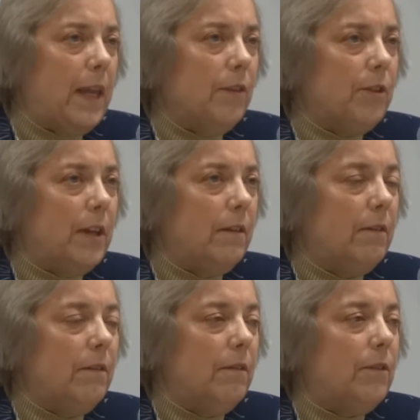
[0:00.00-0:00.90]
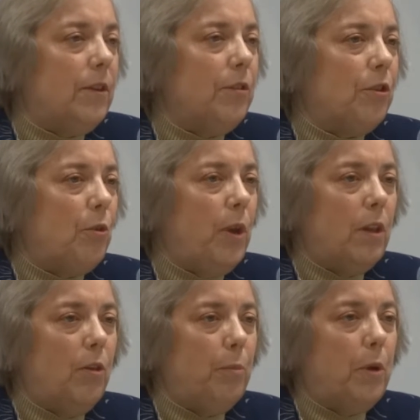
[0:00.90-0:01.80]
guess I disagree a
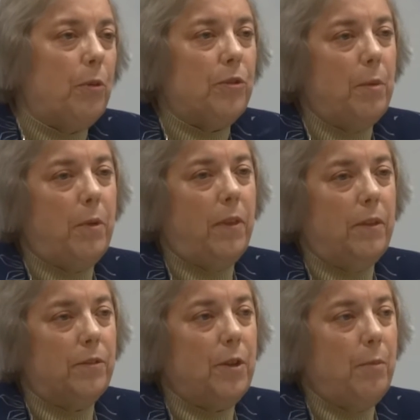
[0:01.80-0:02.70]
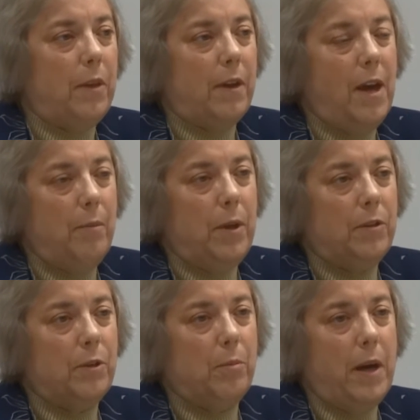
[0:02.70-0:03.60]
little bit with some of the
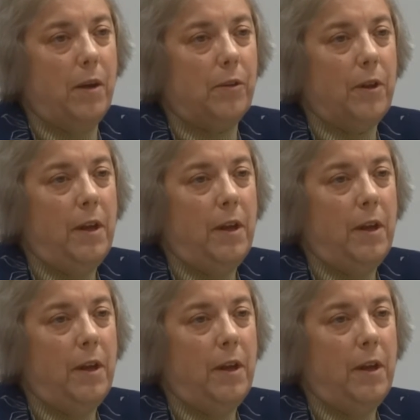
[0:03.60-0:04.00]
comments about